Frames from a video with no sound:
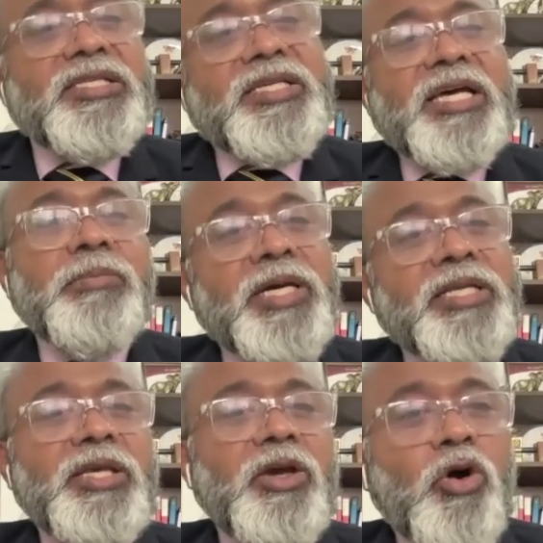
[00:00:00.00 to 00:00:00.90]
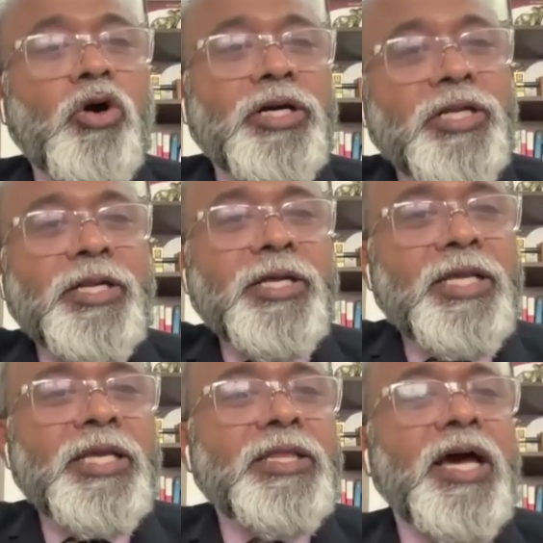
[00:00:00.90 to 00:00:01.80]
is done by the
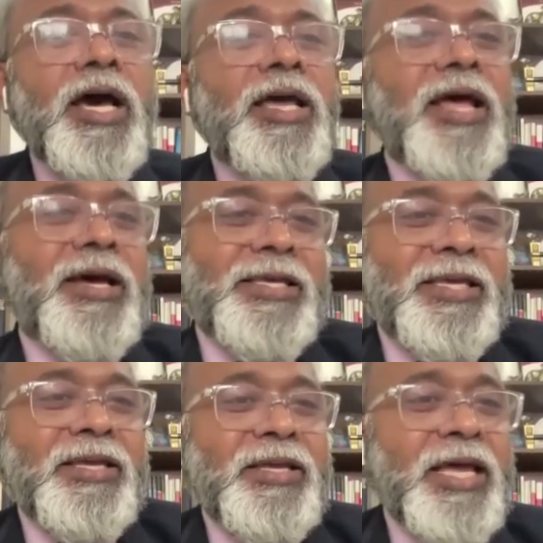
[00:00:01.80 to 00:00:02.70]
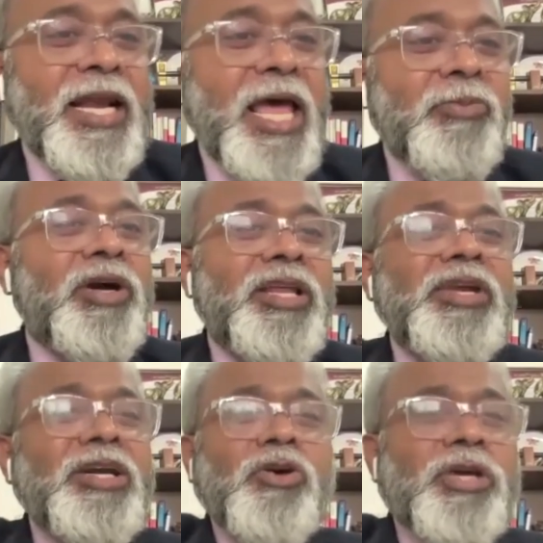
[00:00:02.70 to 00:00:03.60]
ordinary in the hierarchy. And I'm not
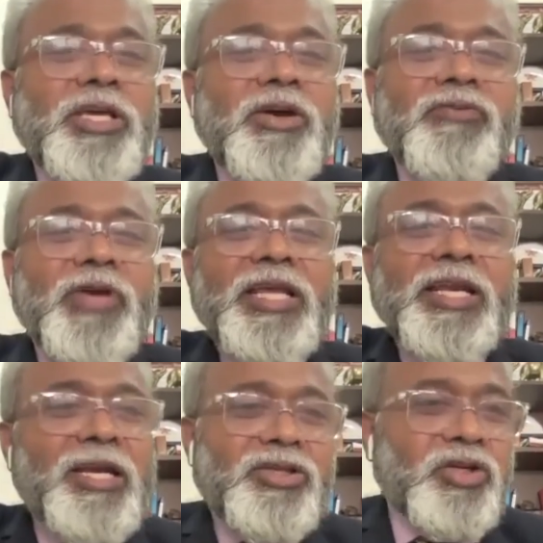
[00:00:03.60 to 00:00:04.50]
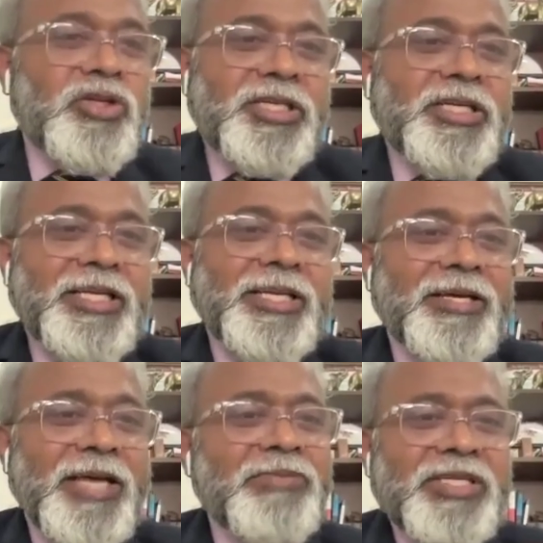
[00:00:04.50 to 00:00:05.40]
even talking of any religiosity
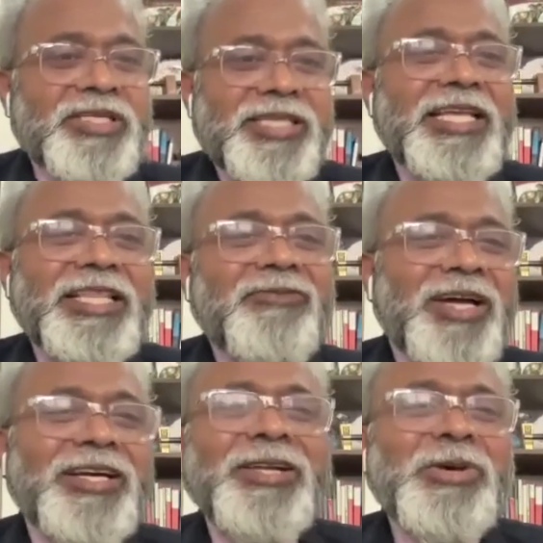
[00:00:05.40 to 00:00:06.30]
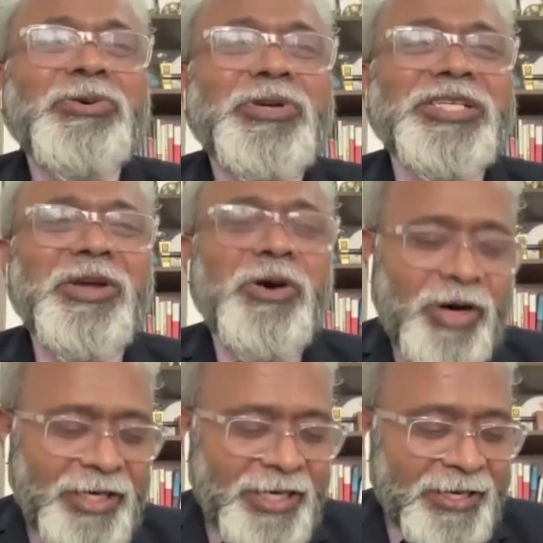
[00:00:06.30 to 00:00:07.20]
here. I'm just saying the one who is the
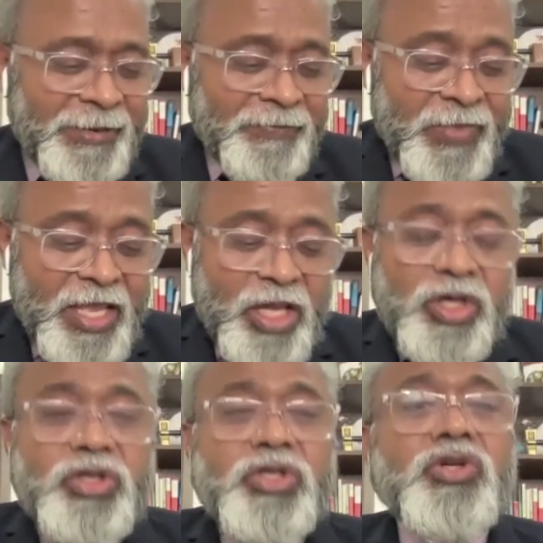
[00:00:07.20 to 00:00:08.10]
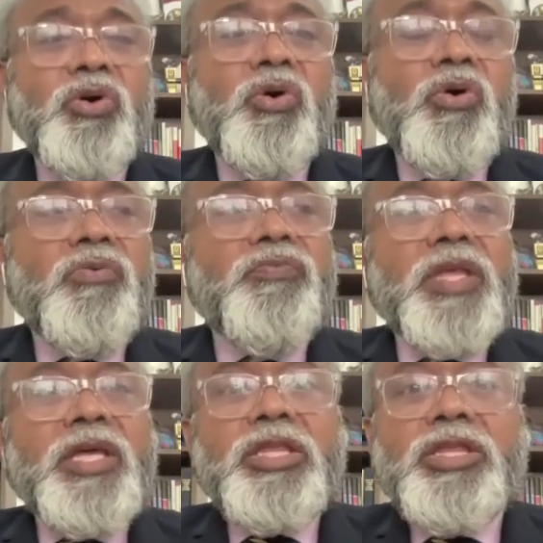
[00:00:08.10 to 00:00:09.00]
ordinary. So,
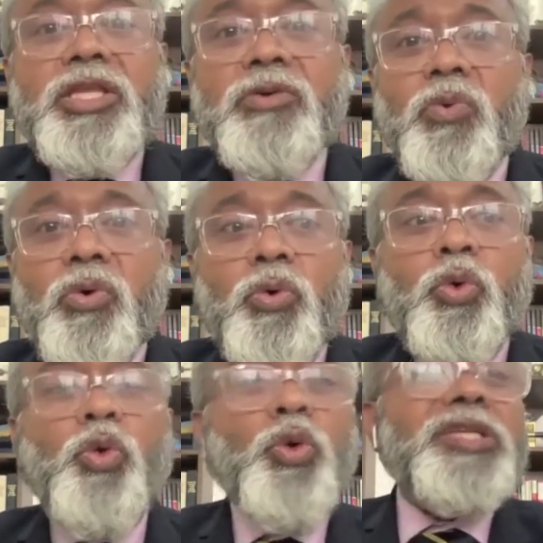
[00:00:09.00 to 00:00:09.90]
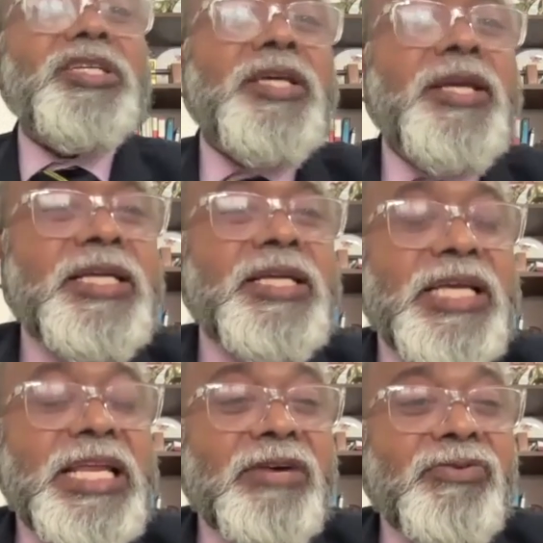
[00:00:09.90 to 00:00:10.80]
the who is
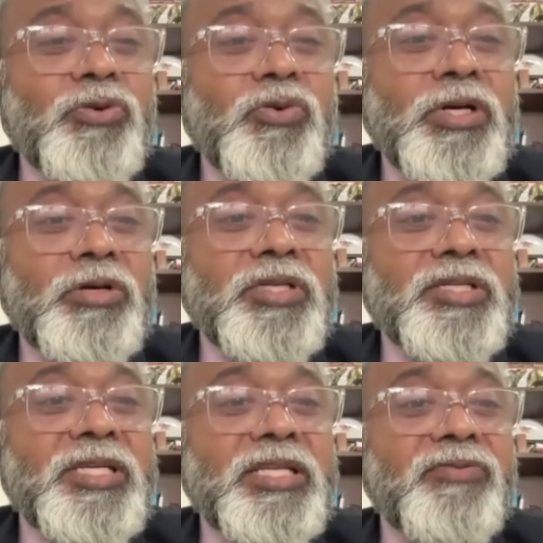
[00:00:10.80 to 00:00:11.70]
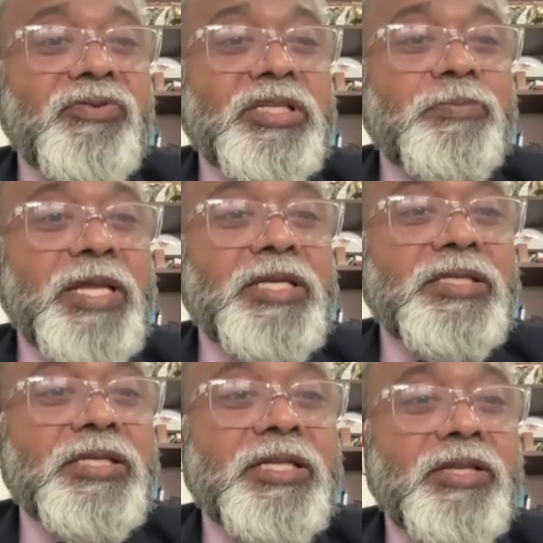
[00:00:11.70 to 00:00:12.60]
crazy enough to go into the sea in the first
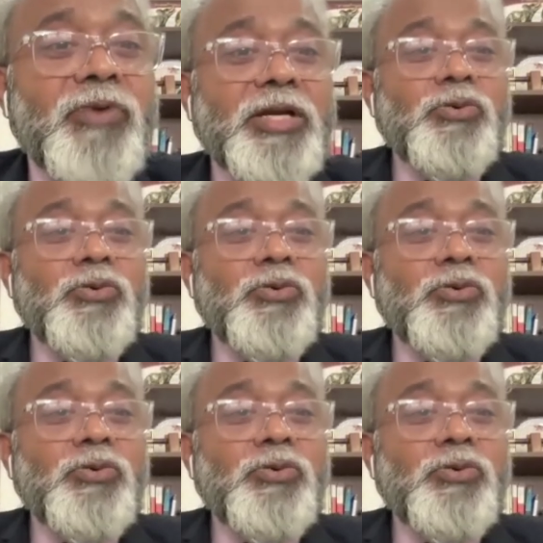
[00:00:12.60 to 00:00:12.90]
place? The